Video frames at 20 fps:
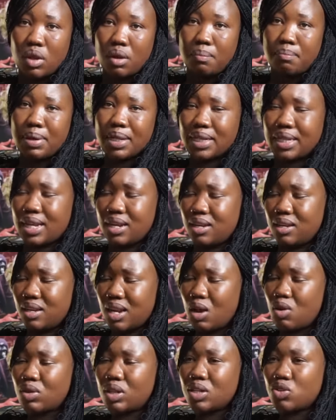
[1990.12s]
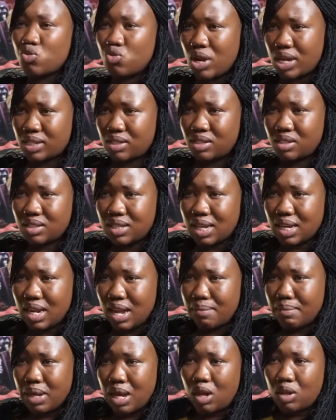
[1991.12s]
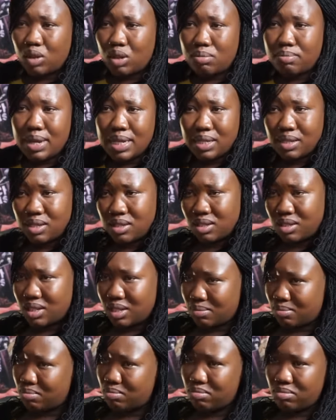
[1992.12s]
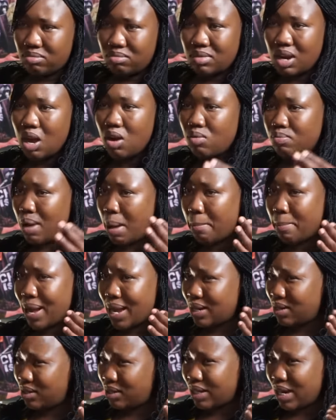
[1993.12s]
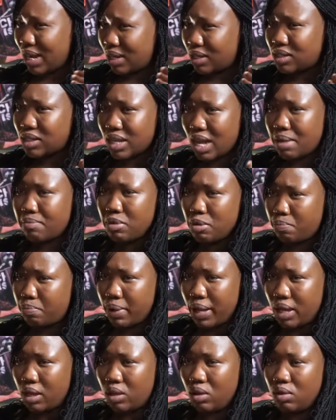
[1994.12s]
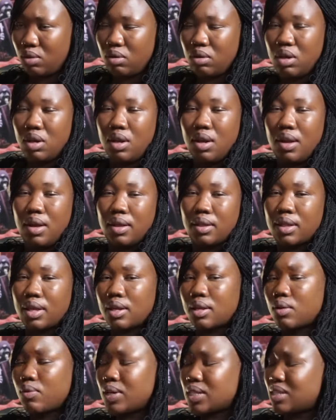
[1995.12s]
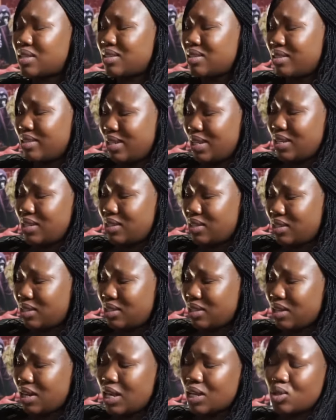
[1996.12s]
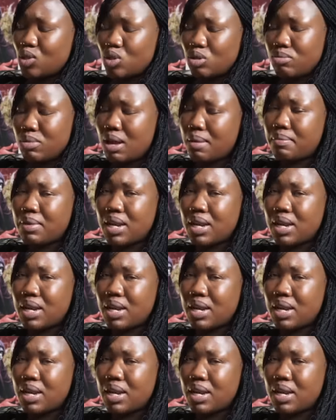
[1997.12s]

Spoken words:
But then now the drugs start coming out on my system. Now my mind is like, it's coming back, you know. Then there was this lady sitting next to me. I'm